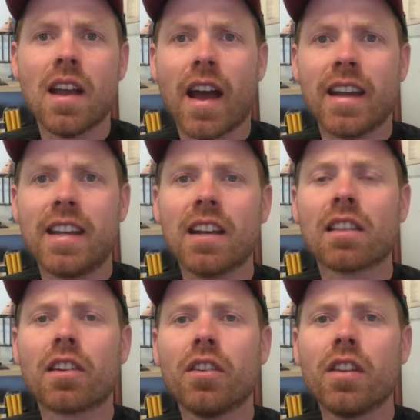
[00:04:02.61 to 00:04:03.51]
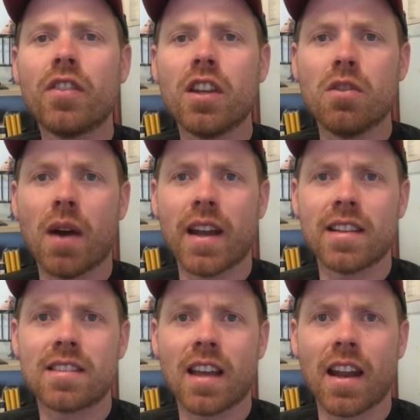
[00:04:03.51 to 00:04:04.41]
And he alerted the UN
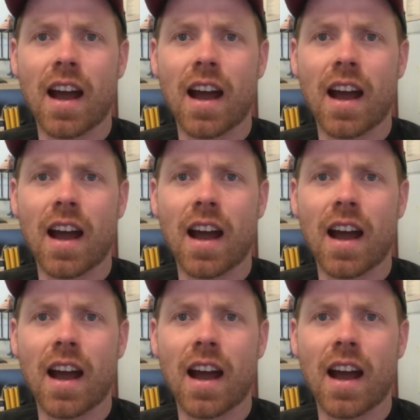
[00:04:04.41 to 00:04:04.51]
and said,